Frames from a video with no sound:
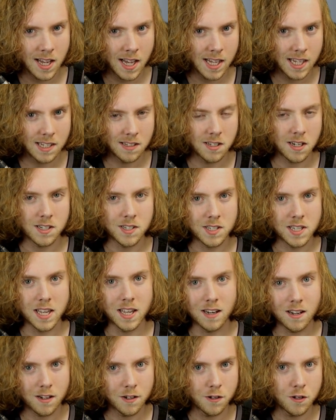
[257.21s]
he does get
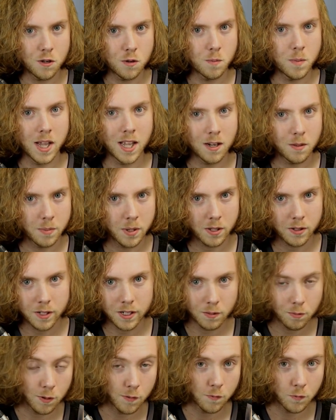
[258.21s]
a new main ability
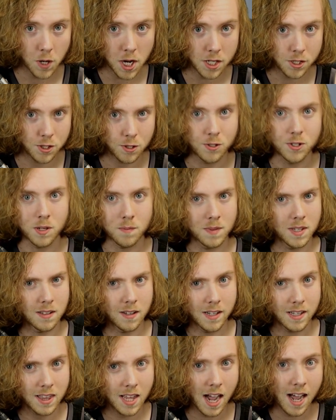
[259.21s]
refresh or something
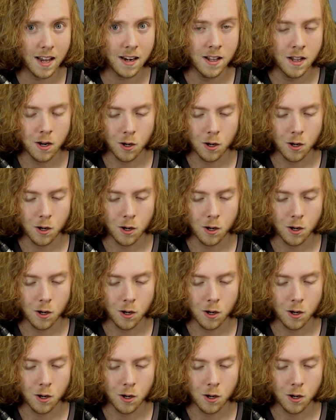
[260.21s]
like that,